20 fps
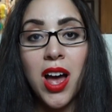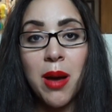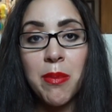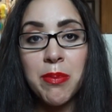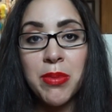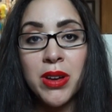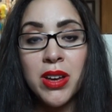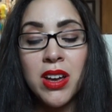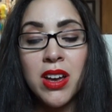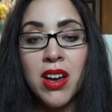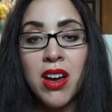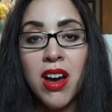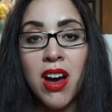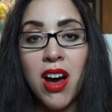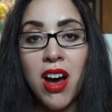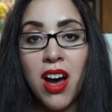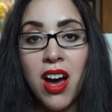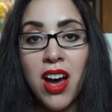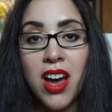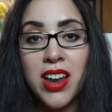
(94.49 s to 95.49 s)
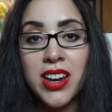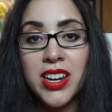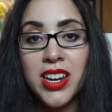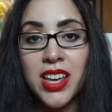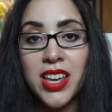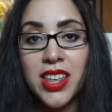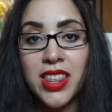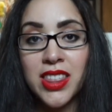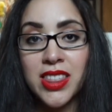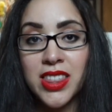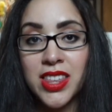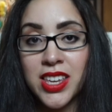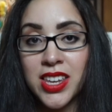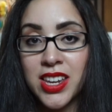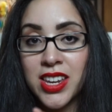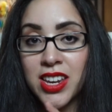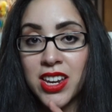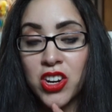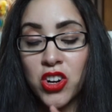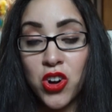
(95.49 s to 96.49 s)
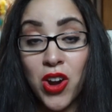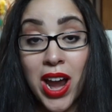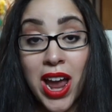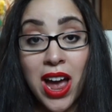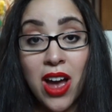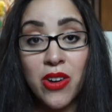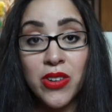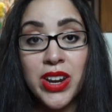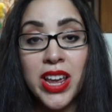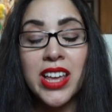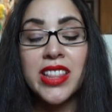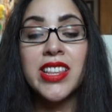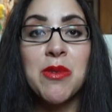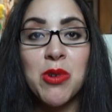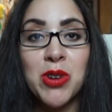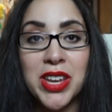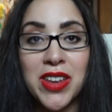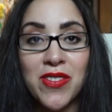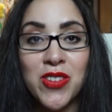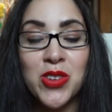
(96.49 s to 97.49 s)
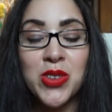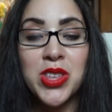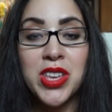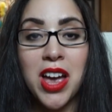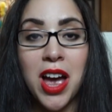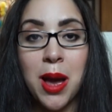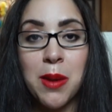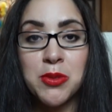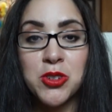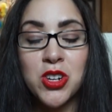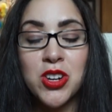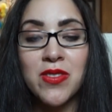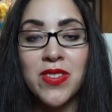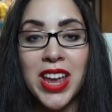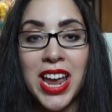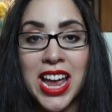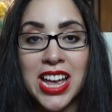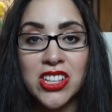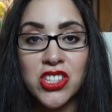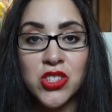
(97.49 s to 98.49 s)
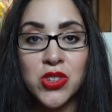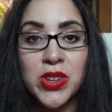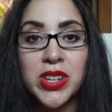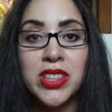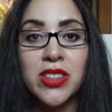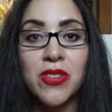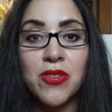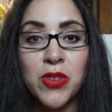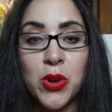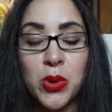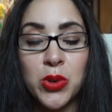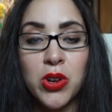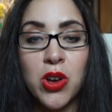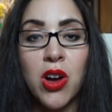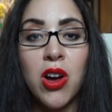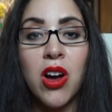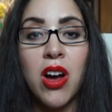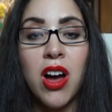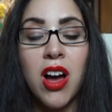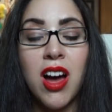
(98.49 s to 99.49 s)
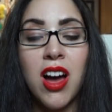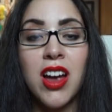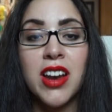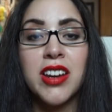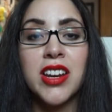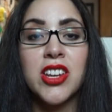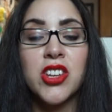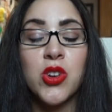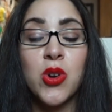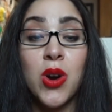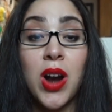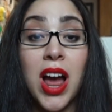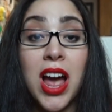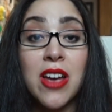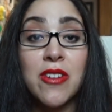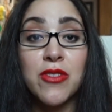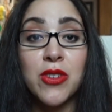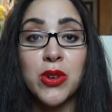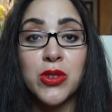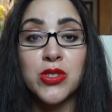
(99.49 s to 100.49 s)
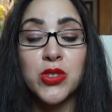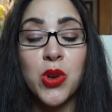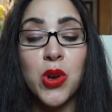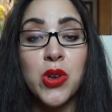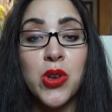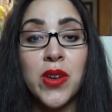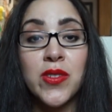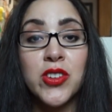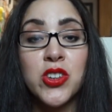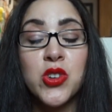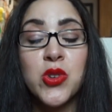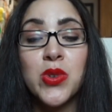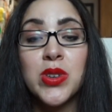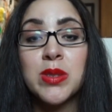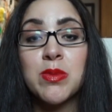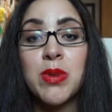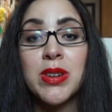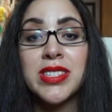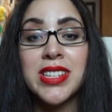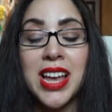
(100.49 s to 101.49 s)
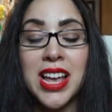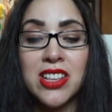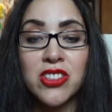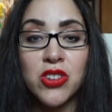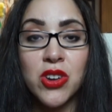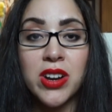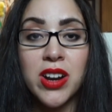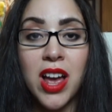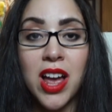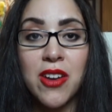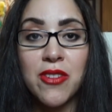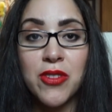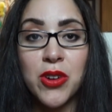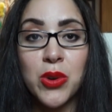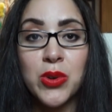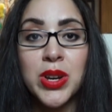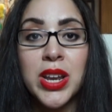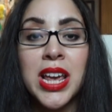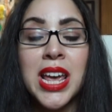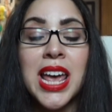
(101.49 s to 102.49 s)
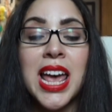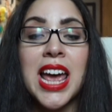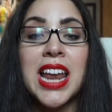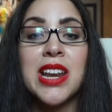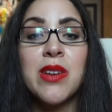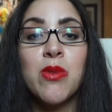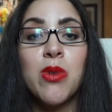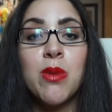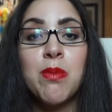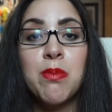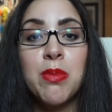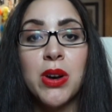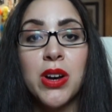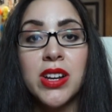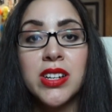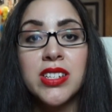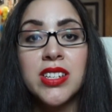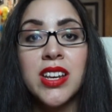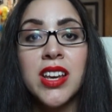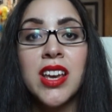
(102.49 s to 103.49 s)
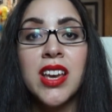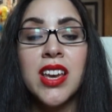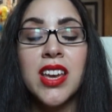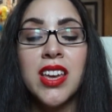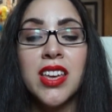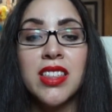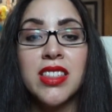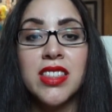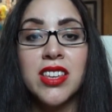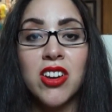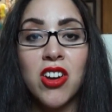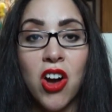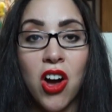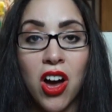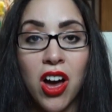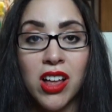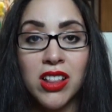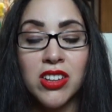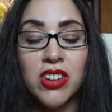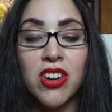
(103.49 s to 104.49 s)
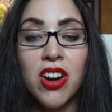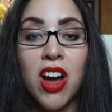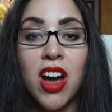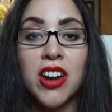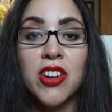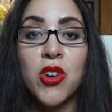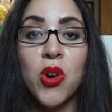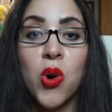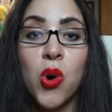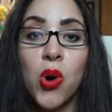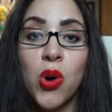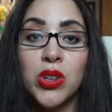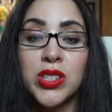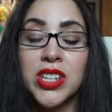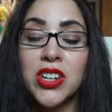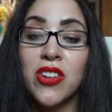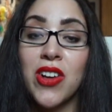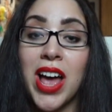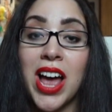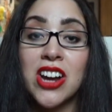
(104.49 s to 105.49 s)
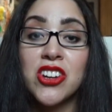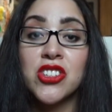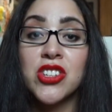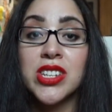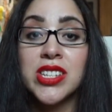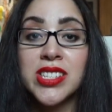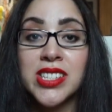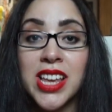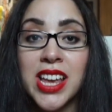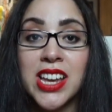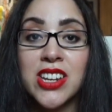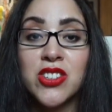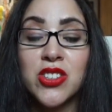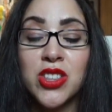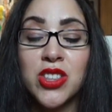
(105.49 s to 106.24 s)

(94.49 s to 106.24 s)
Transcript: up on the crown and it will give you the option of answering the phone call on your iPhone. So all you have to do is press answer on iPhone and it will put the caller on hold. It'll actually say